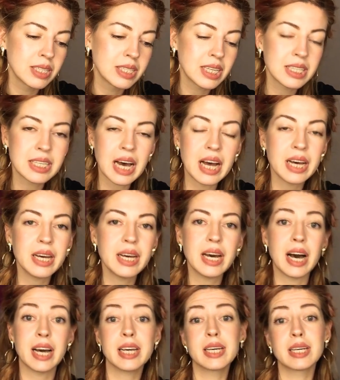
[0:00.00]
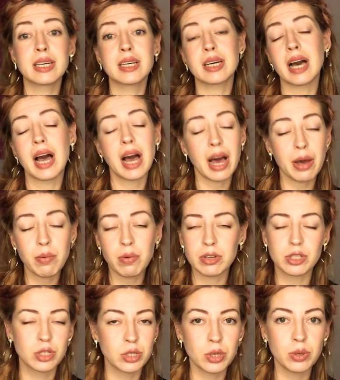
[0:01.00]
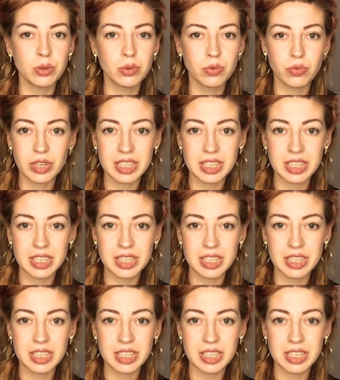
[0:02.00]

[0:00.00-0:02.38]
that I, I, I was told